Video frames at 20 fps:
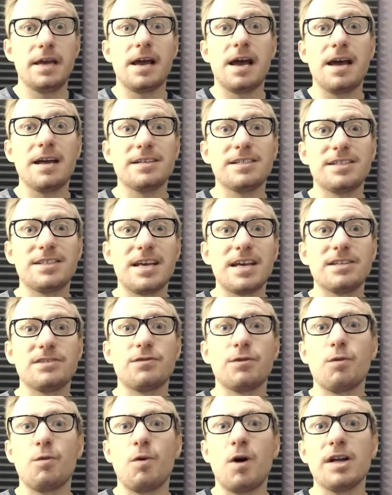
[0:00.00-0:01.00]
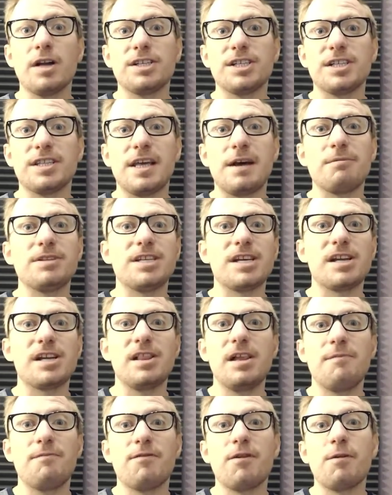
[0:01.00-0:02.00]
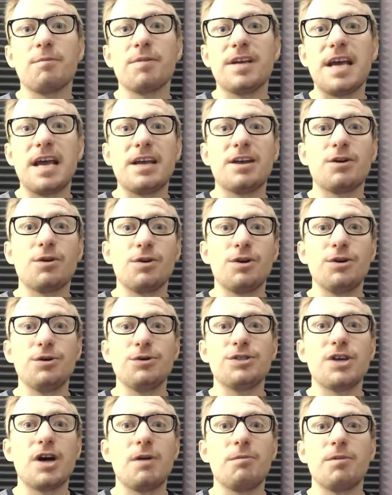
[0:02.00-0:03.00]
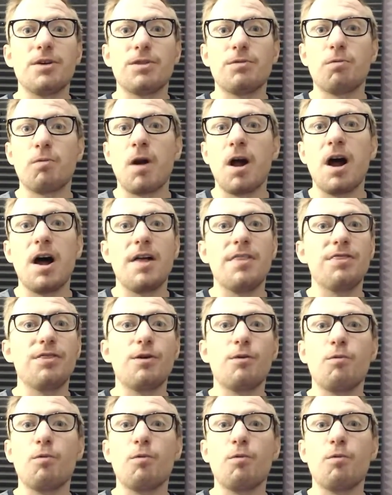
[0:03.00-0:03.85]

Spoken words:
Hey guys, thanks for watching. That was a clip from Get Your News On With Ron,